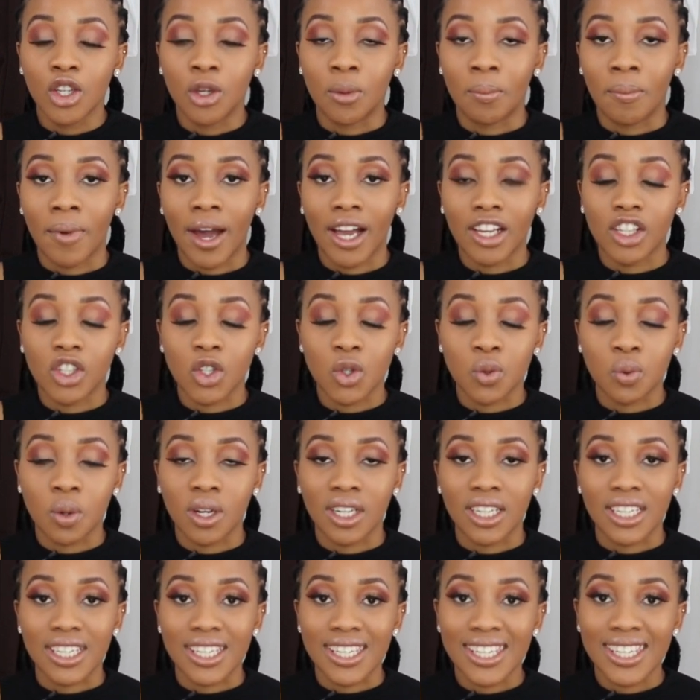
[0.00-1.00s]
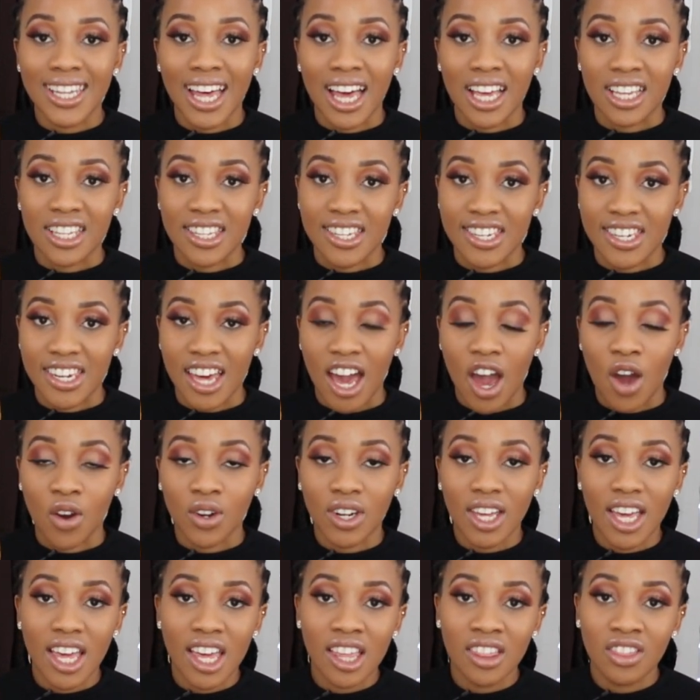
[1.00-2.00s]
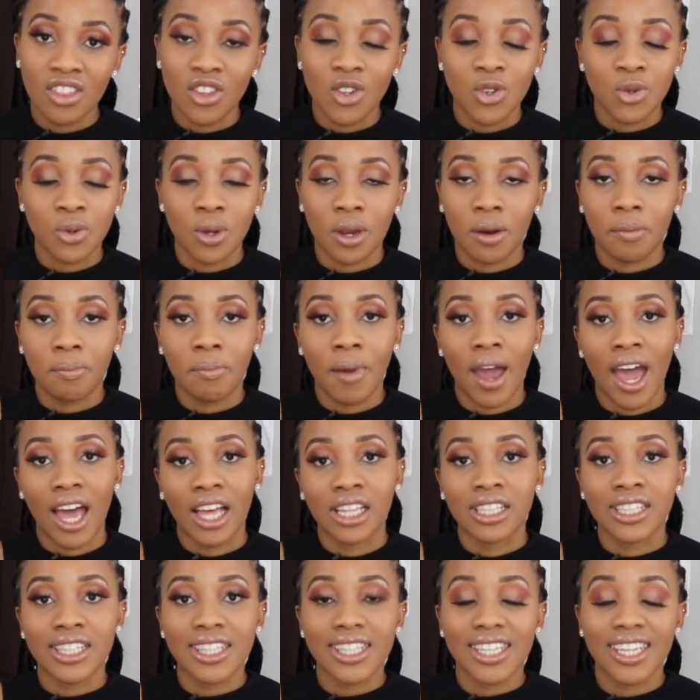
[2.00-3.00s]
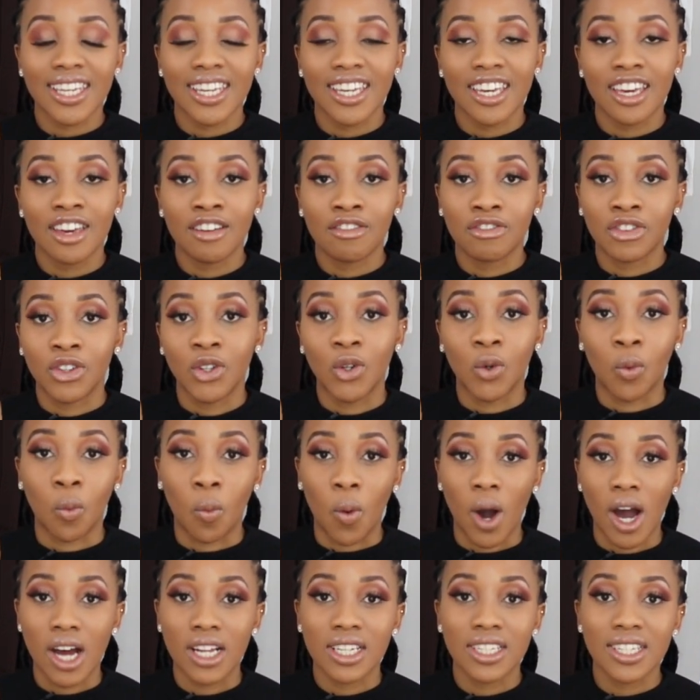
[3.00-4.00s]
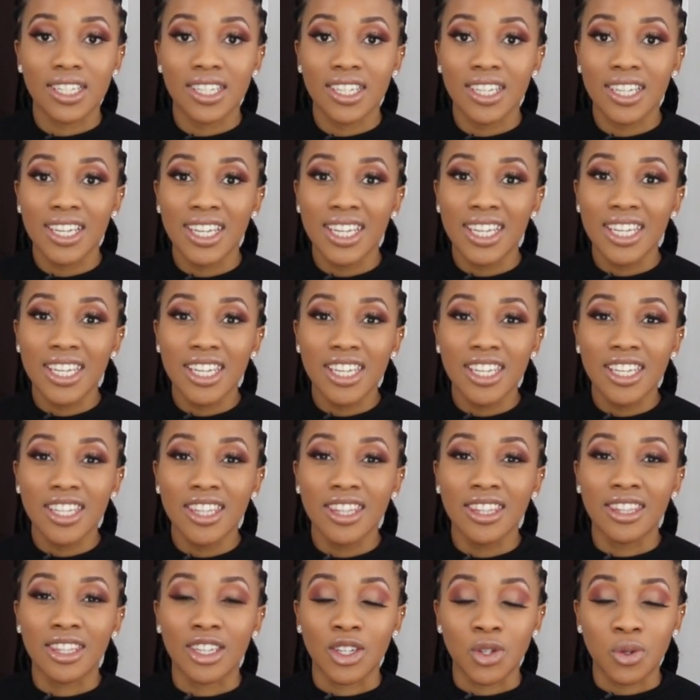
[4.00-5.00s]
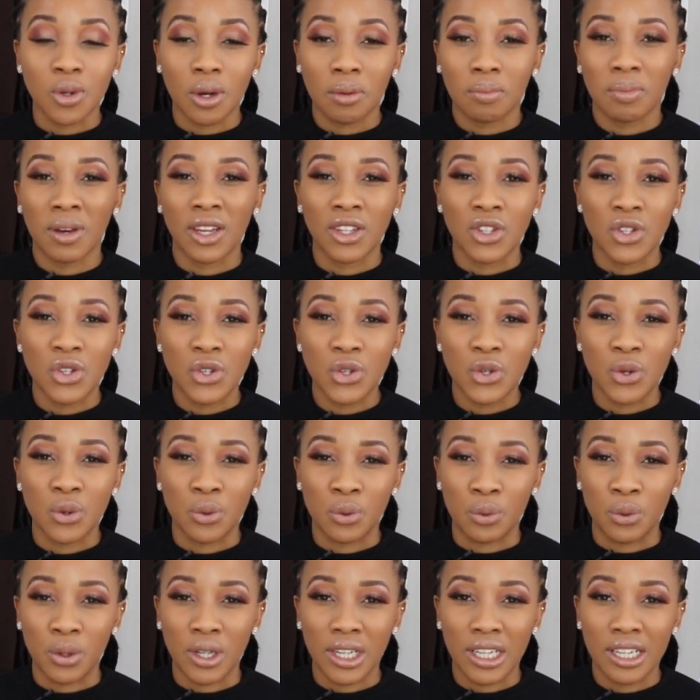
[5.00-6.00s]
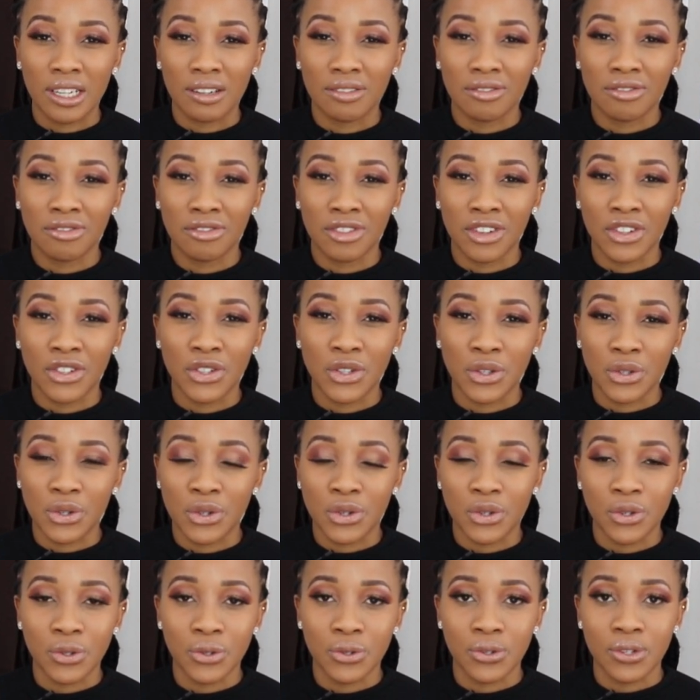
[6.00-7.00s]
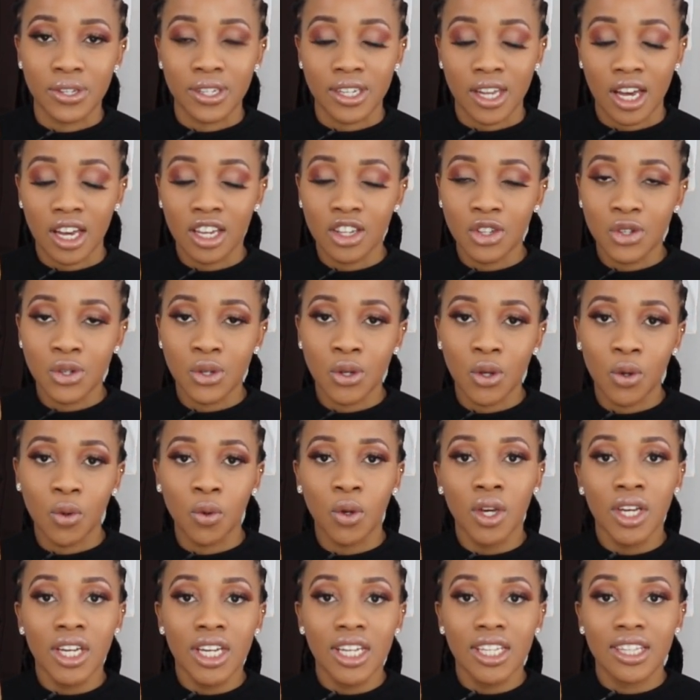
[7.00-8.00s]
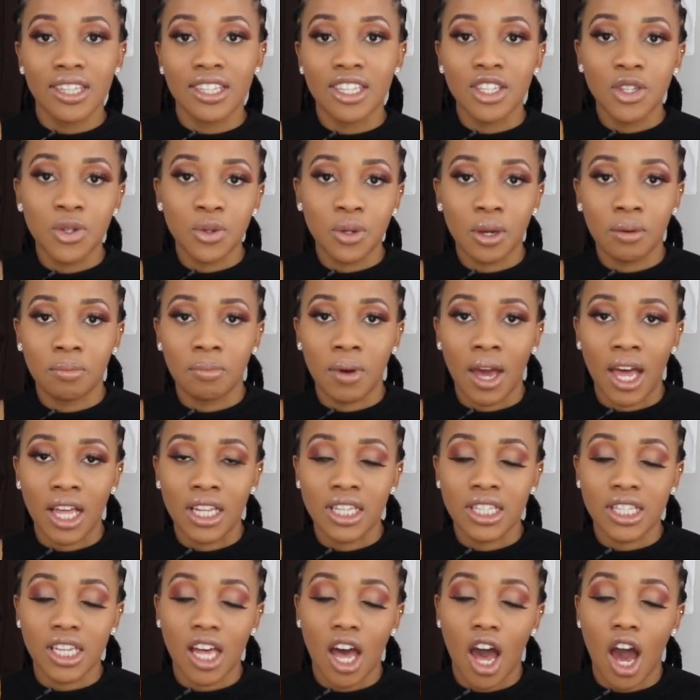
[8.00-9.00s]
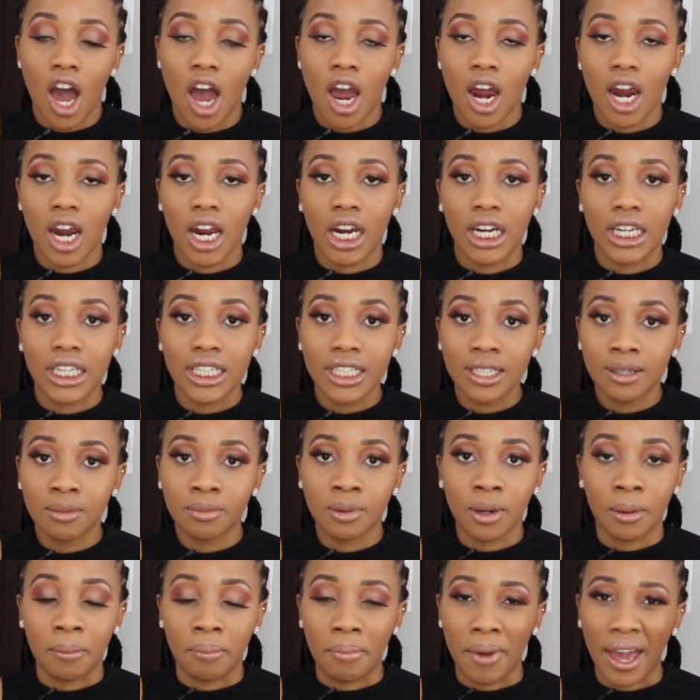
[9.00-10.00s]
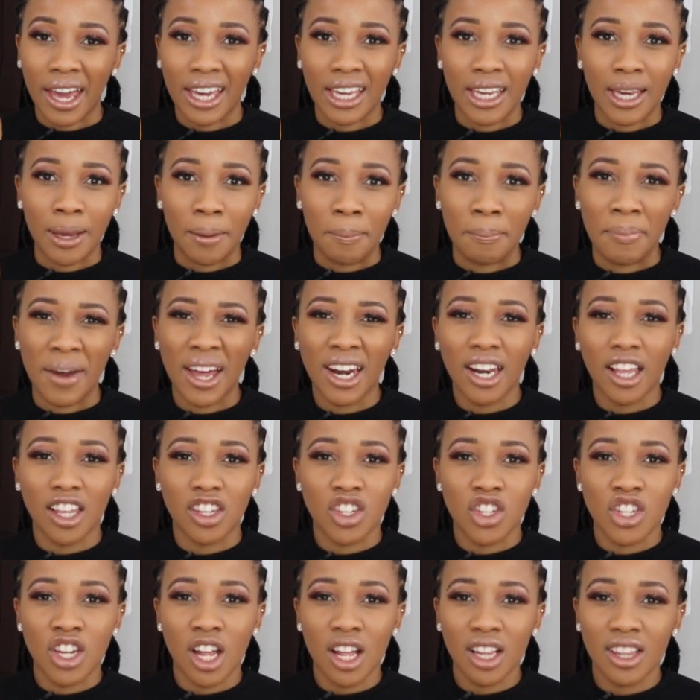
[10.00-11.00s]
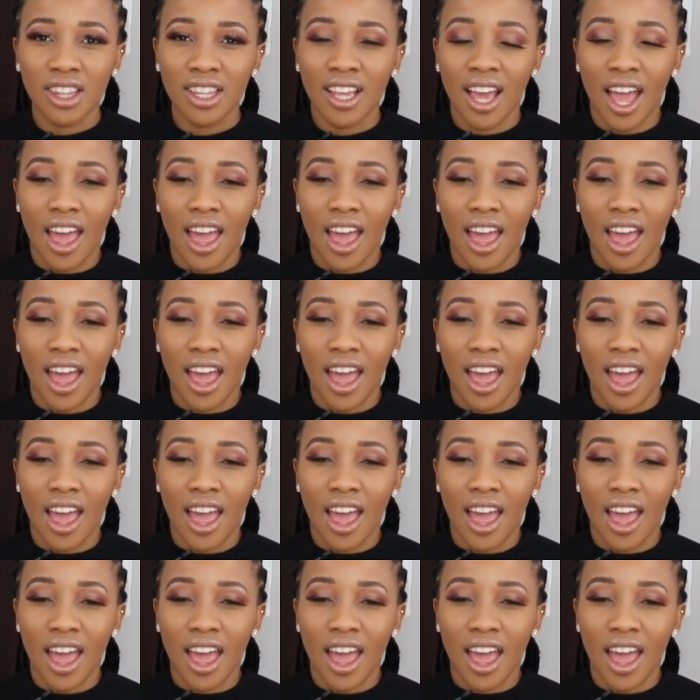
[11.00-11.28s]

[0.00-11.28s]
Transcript: you might just want to size down in the sweatpants if you want the sweatpants to really fit you true to size. So these sweatpants are a little bit baggy, but it's not